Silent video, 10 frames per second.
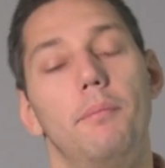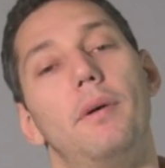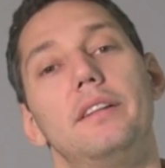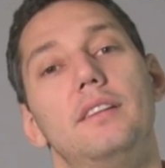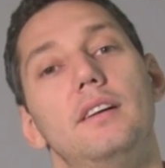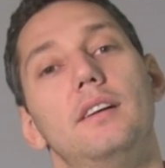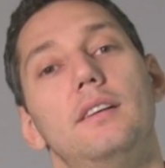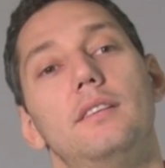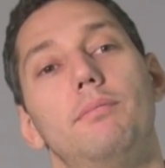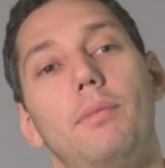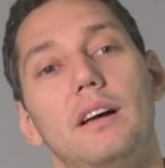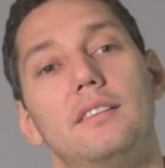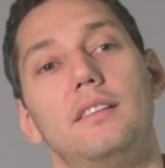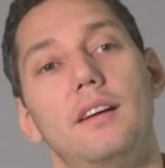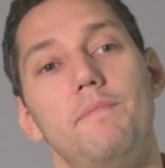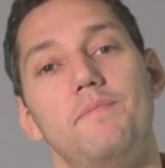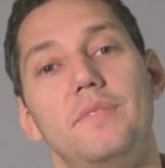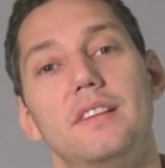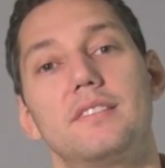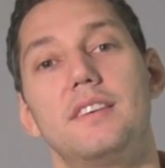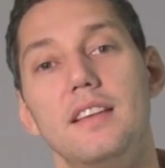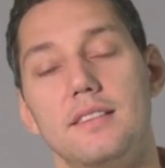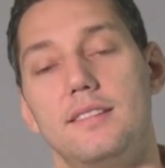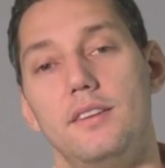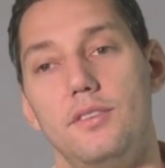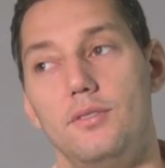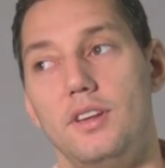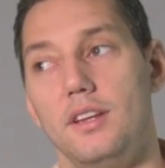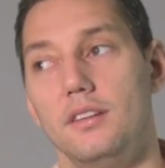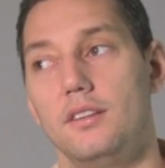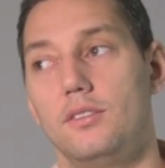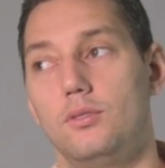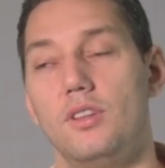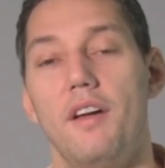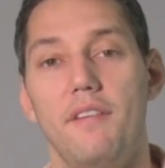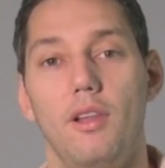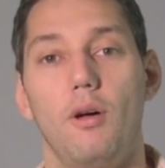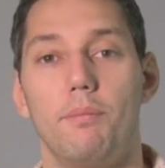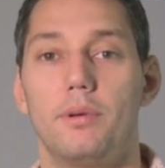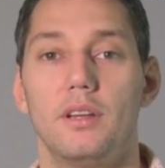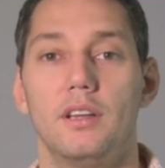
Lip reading: but the skills that you need to develop